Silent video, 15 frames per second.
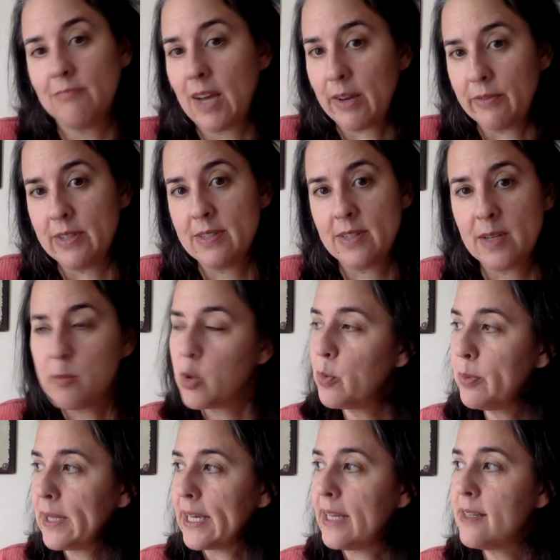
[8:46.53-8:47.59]
obviously more
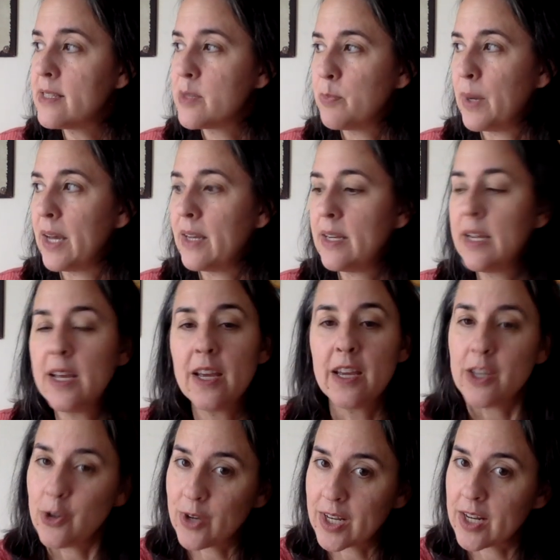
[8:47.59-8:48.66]
plants, but
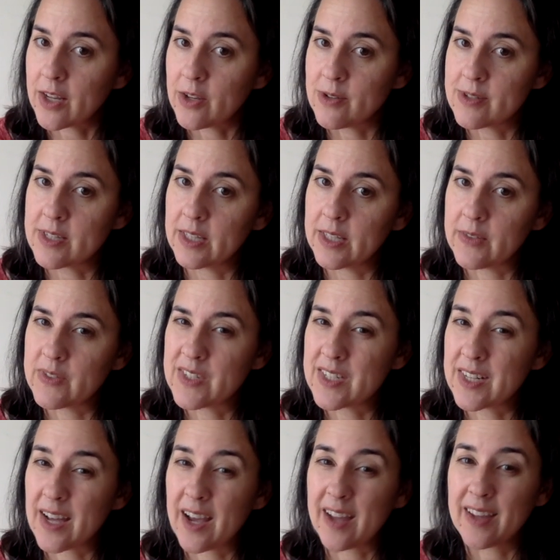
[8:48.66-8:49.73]
you cannot use the leaves to
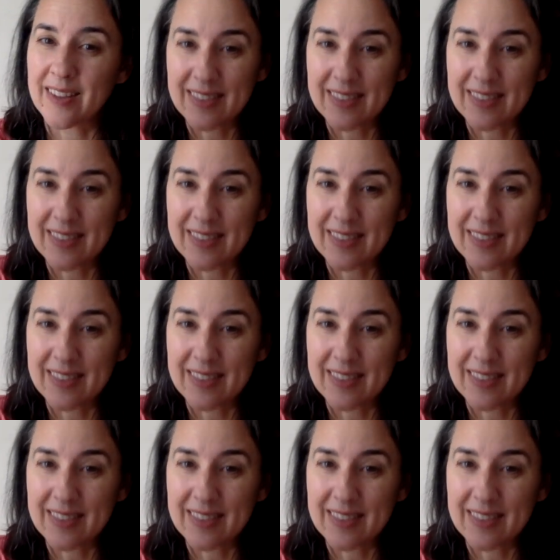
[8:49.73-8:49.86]
dye.